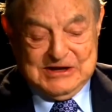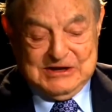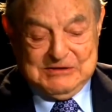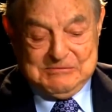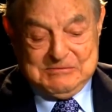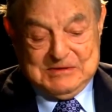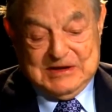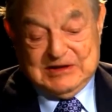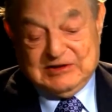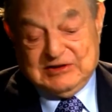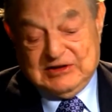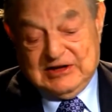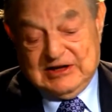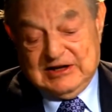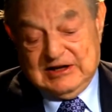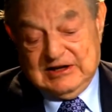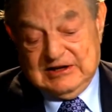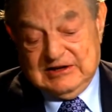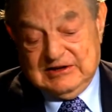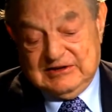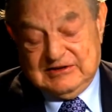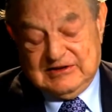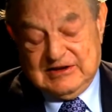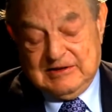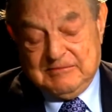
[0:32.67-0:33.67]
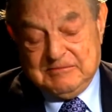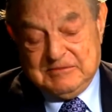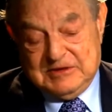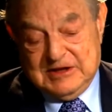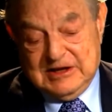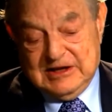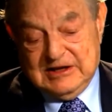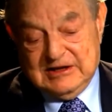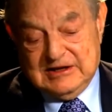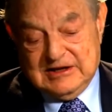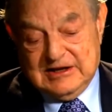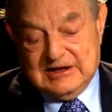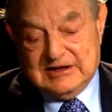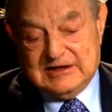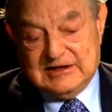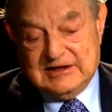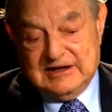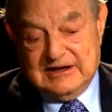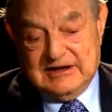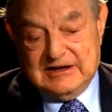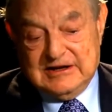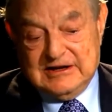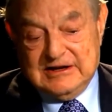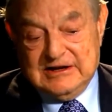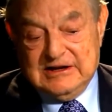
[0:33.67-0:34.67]
basically something that
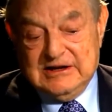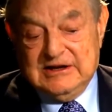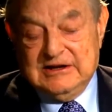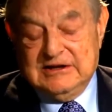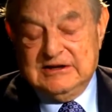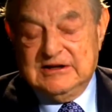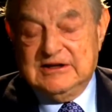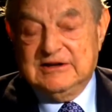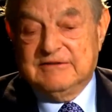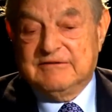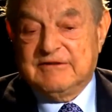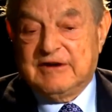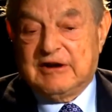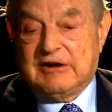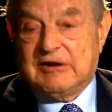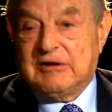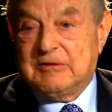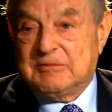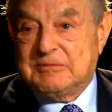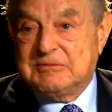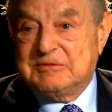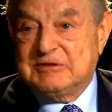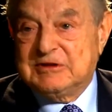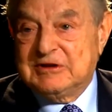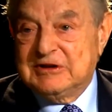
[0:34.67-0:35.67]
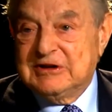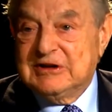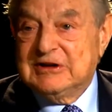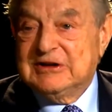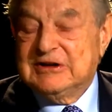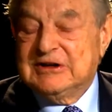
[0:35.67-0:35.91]
I developed